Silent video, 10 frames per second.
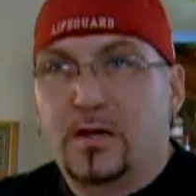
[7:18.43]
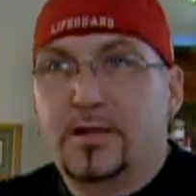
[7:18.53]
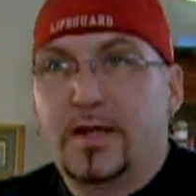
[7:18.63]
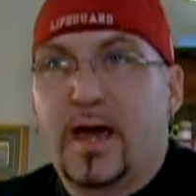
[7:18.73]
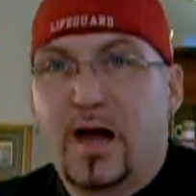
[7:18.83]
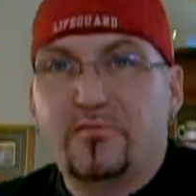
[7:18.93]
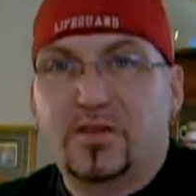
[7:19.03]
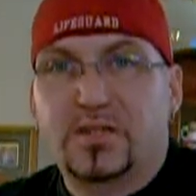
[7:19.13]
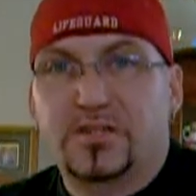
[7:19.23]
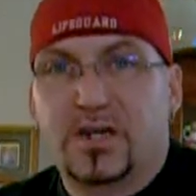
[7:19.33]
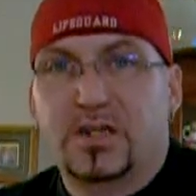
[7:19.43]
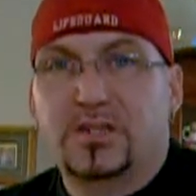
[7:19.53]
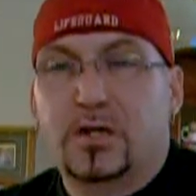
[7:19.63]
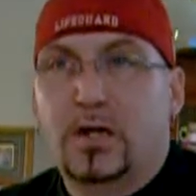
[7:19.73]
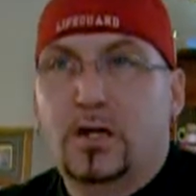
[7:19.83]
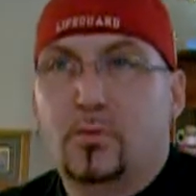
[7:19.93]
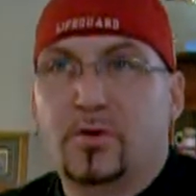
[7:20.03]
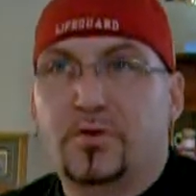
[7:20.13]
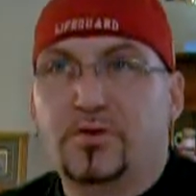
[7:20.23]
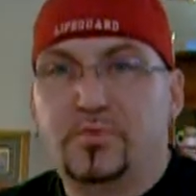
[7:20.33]
that have these things
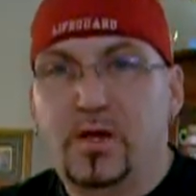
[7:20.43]
when there's